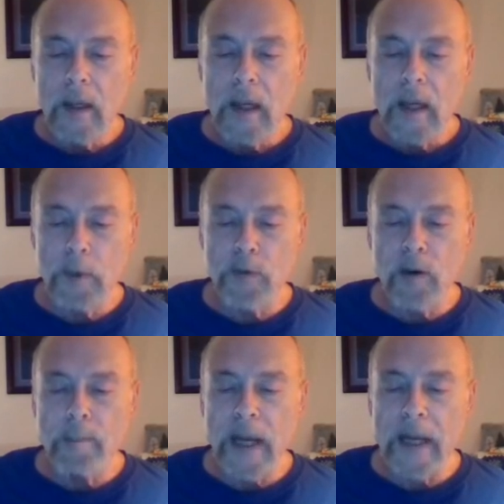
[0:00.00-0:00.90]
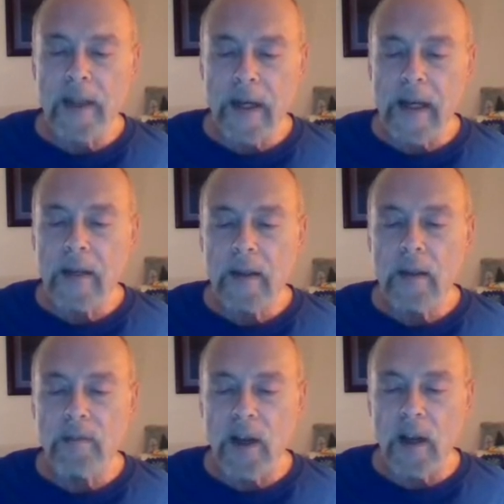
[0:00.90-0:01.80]
He was from Bethany,
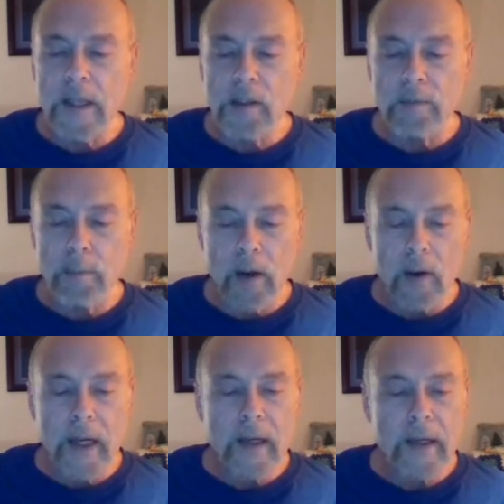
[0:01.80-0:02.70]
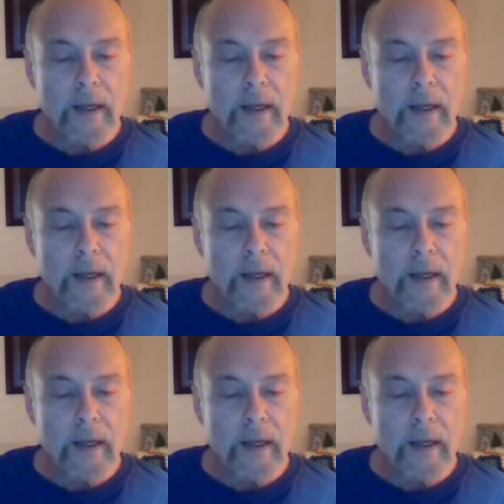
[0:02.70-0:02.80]
the village of Mary